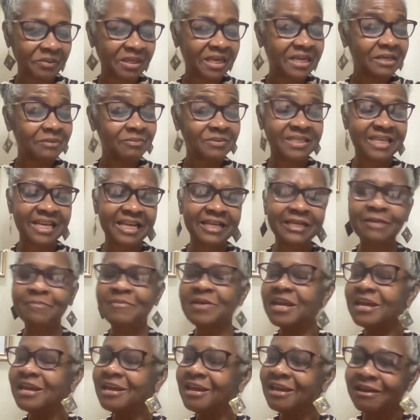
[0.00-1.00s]
Him tell
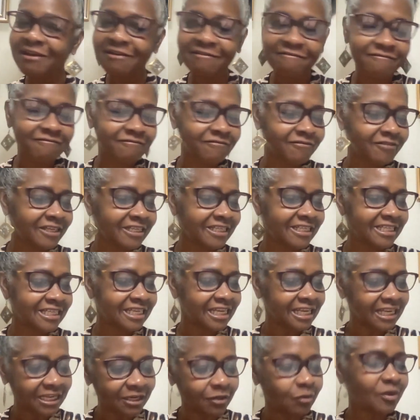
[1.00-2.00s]
them
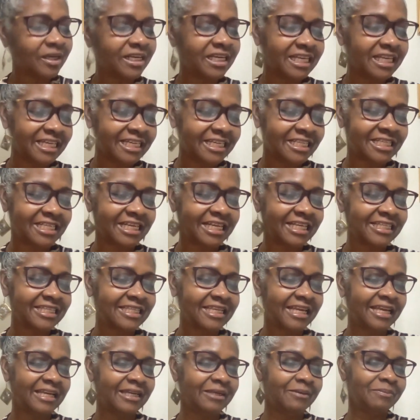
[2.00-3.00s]
everything where the angel
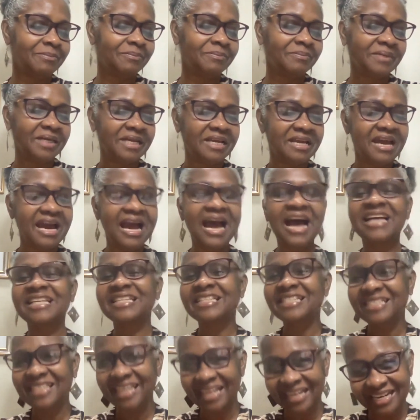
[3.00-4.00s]
tell him, and
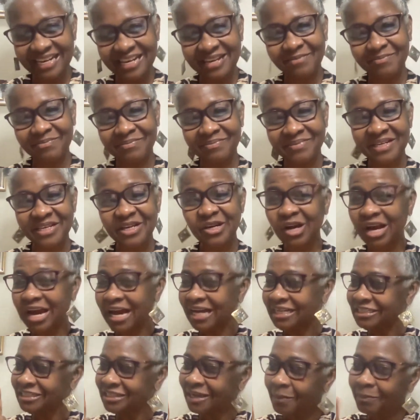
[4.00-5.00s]
send them
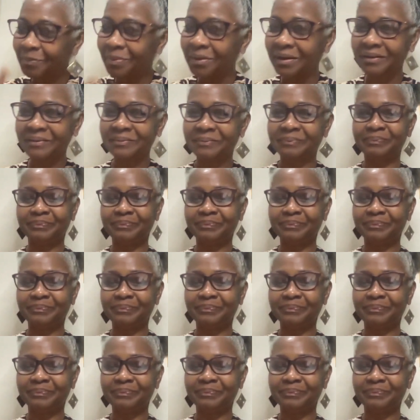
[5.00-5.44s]
God Joppa.